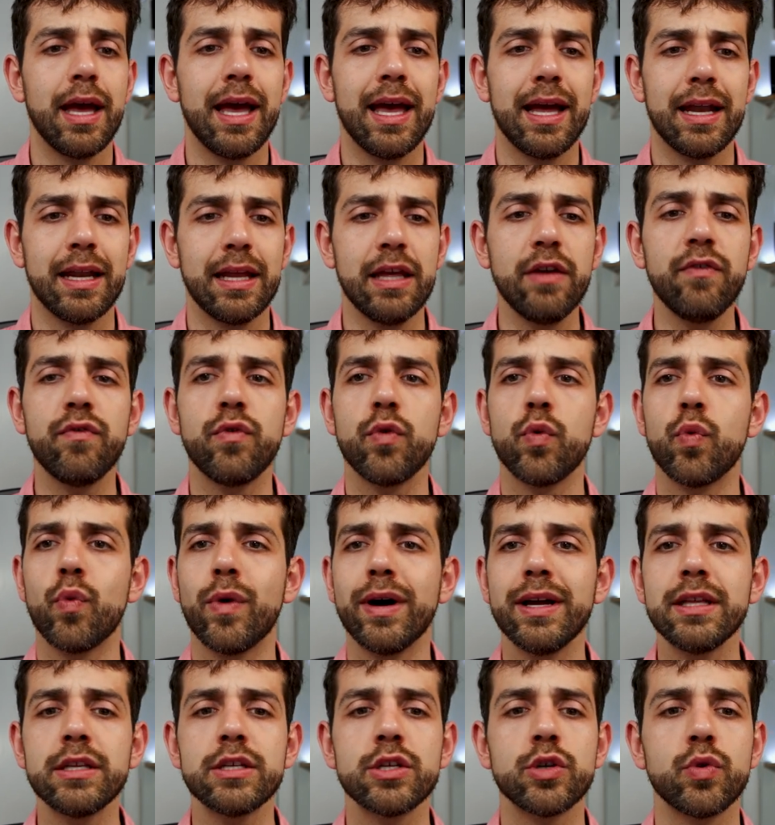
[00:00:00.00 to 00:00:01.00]
And if you
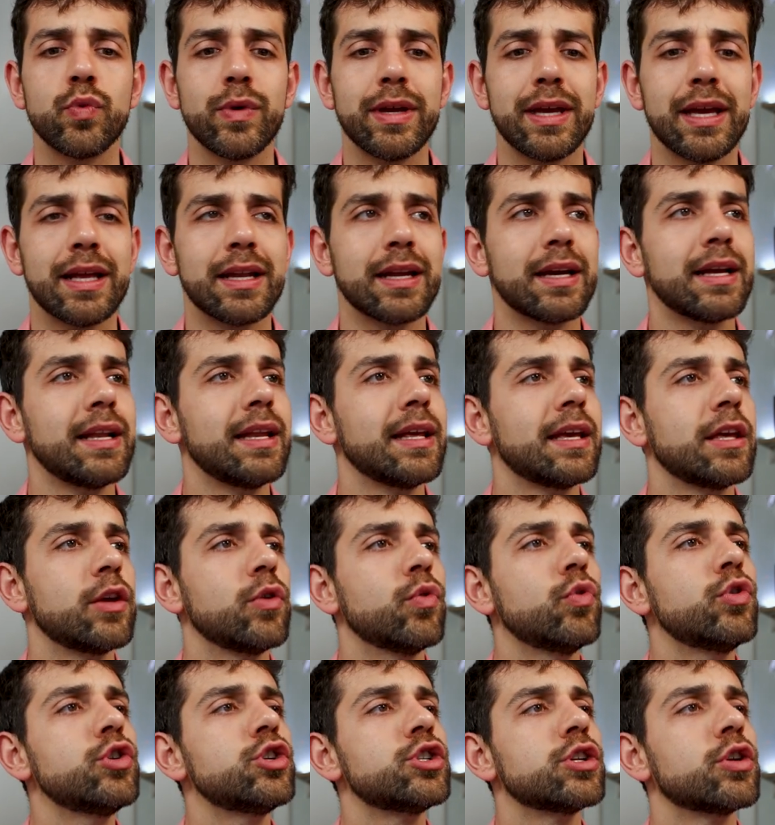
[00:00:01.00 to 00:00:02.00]
want, we can click
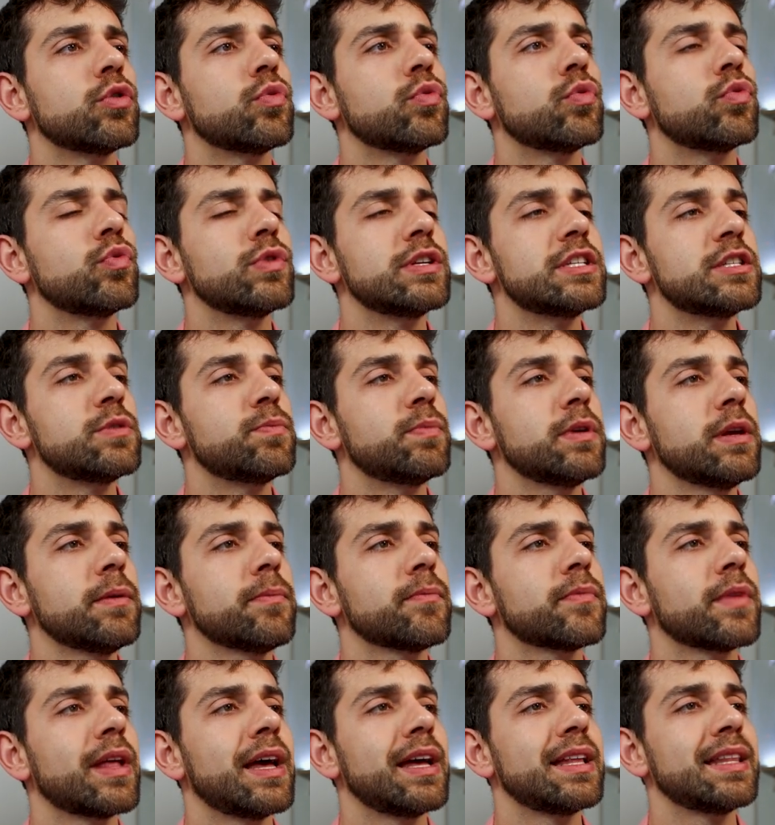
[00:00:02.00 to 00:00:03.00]
original recipe
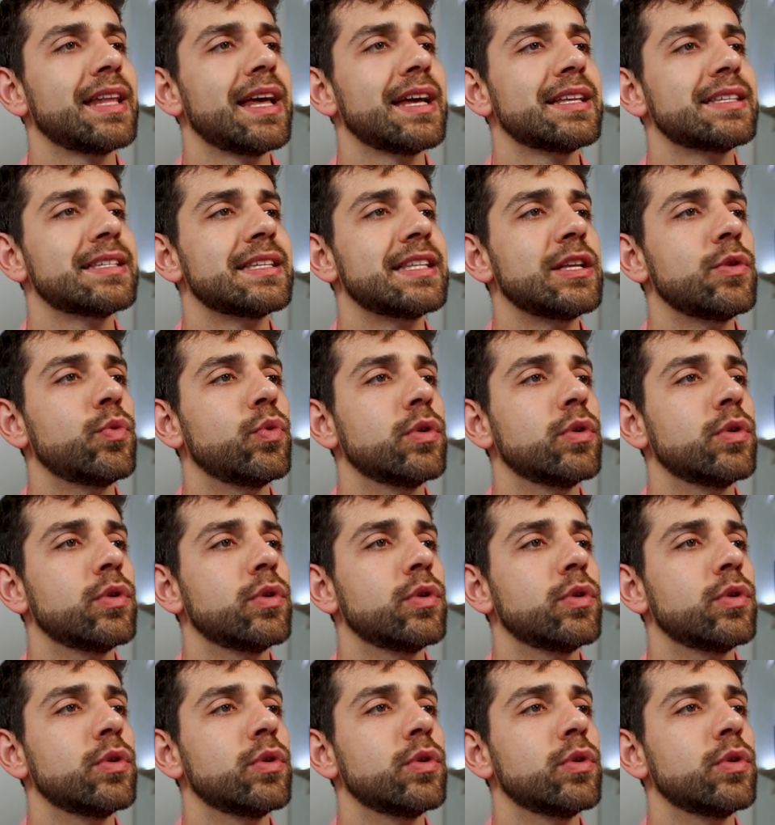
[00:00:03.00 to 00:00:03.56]
and that they